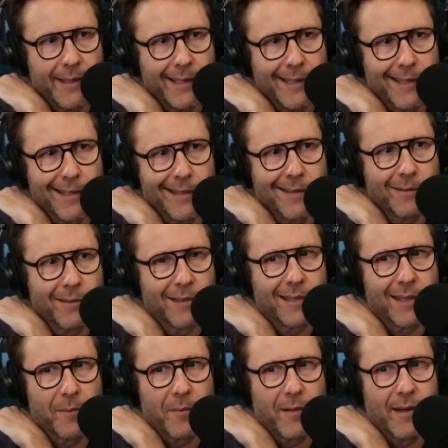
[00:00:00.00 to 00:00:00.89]
here or
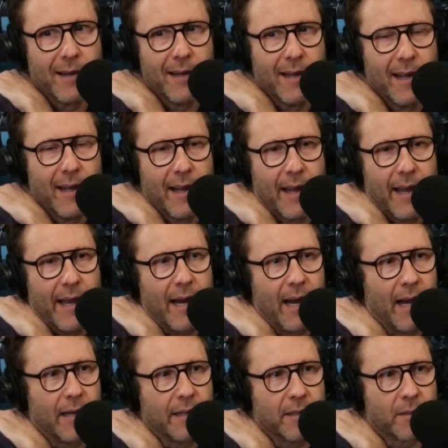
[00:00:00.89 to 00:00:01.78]
something. And
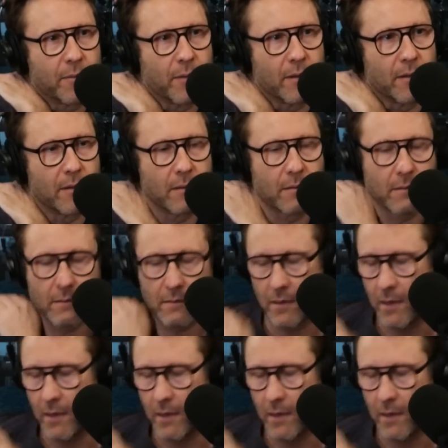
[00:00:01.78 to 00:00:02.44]
I just was,